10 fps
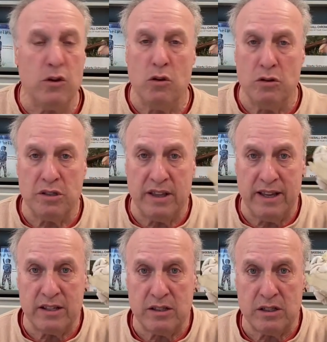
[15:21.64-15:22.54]
use
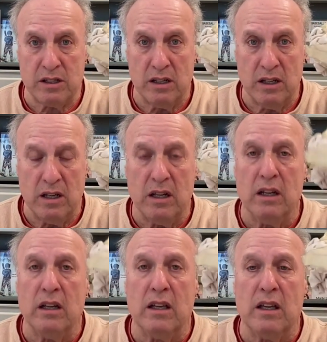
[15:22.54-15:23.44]
this.
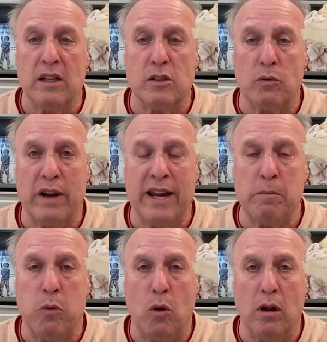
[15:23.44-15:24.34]
It's a
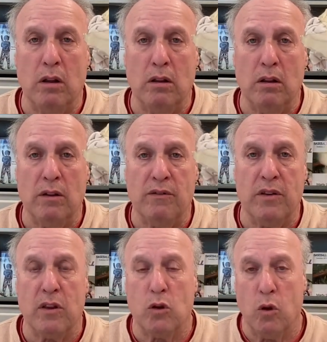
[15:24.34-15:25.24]
rag ball
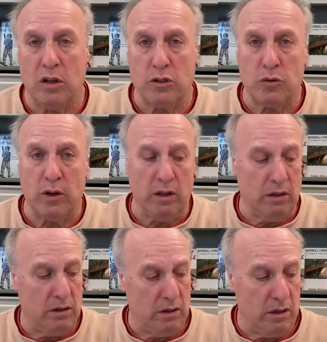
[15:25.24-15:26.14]
for the toss drill.
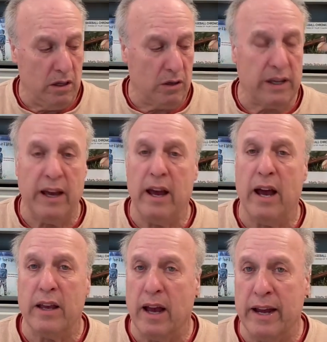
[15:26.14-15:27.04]

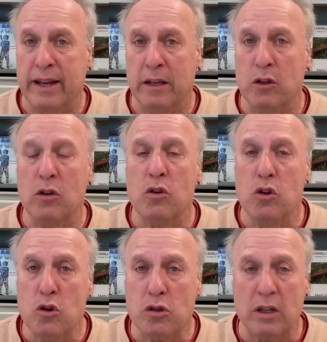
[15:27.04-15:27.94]
Okay, I
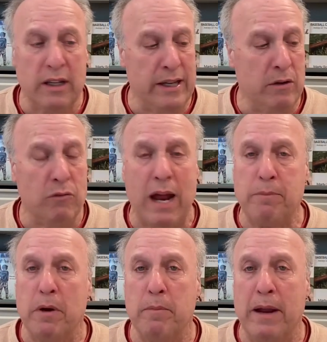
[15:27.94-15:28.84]
usually
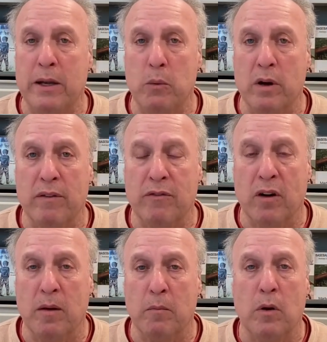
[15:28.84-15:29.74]
wrap up anywhere
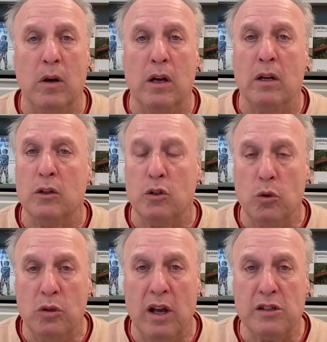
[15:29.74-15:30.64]
from
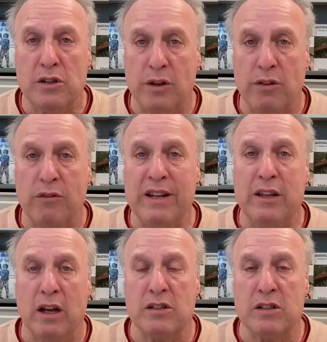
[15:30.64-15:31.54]
2 dozen to 3
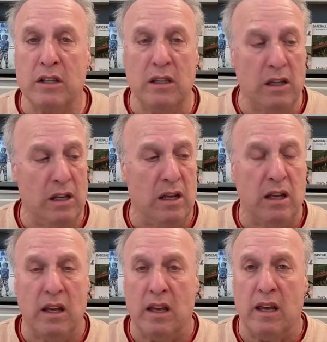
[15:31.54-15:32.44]
dozen,
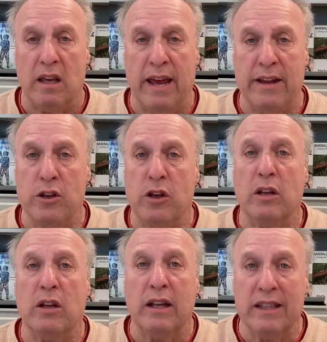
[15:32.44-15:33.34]
and you
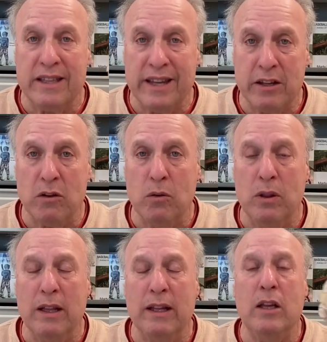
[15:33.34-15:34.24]
could
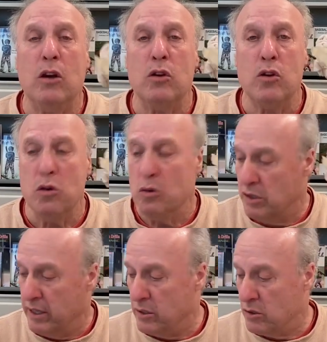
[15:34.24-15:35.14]
continually
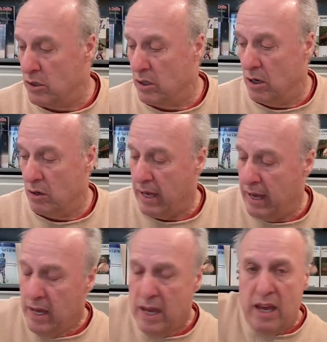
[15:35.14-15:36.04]
use these.
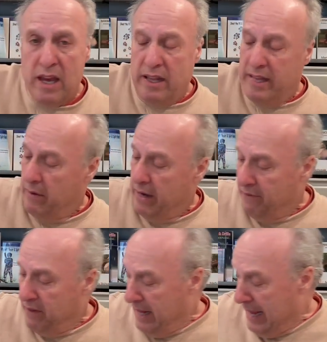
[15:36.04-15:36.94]
Okay, now
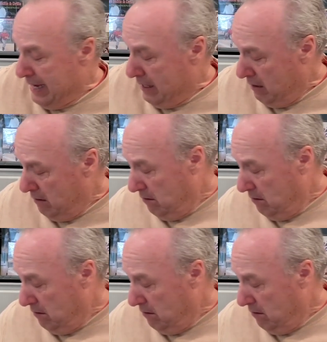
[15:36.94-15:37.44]
after that,